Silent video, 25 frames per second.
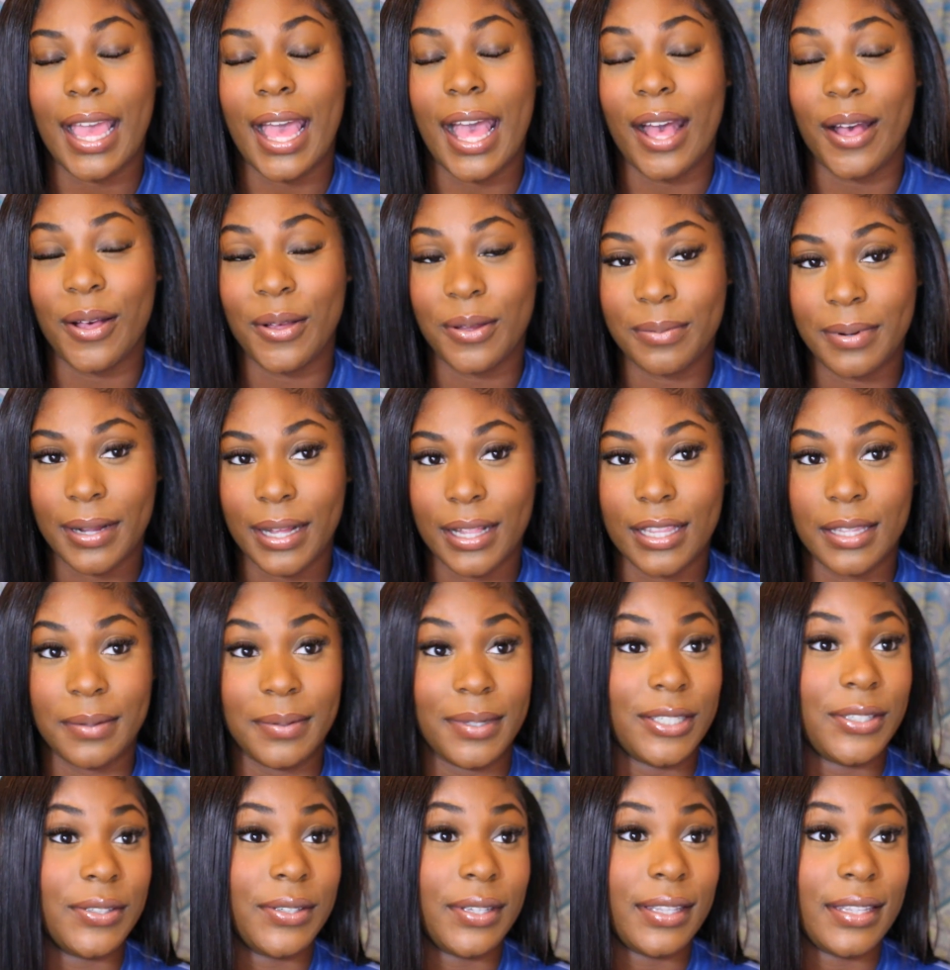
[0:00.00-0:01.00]
I will probably
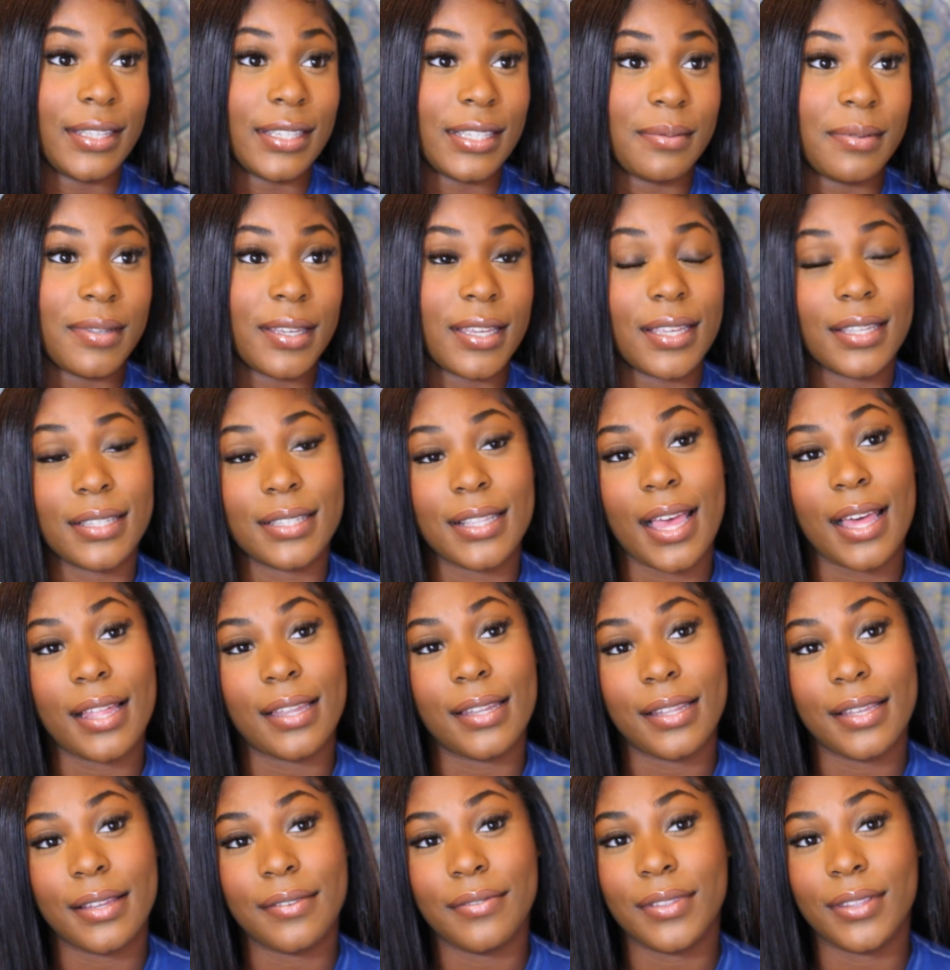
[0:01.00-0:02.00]
be doing this because I
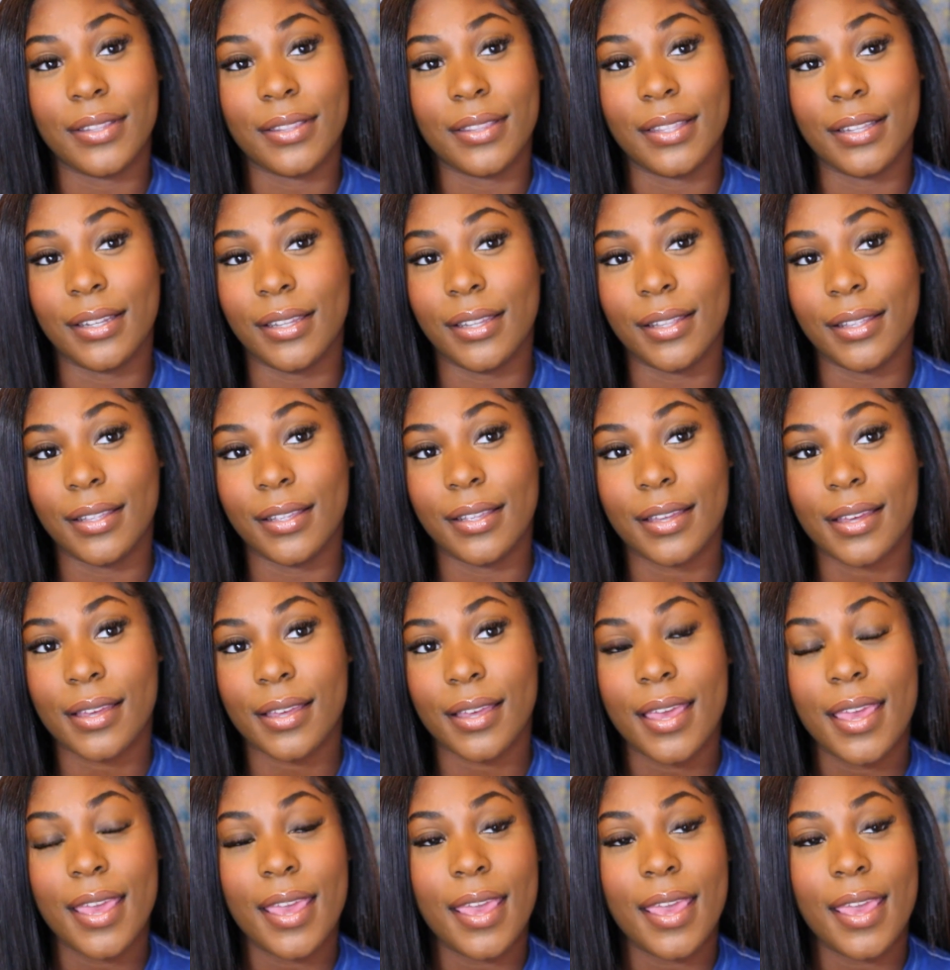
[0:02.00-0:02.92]
love the look.